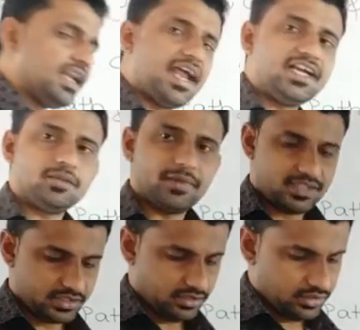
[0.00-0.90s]
light
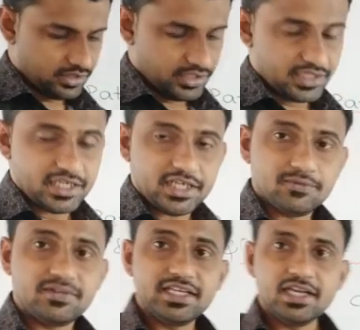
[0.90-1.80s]
means
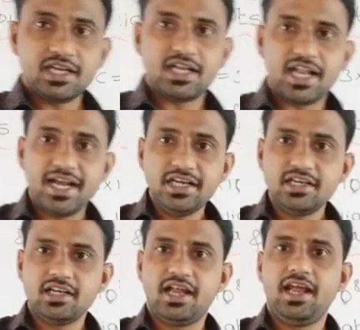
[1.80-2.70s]
if the
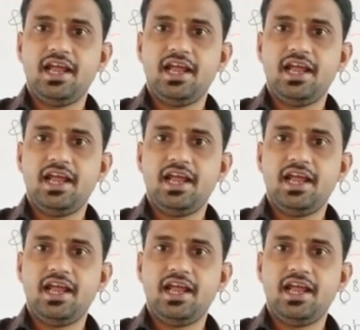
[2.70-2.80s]
light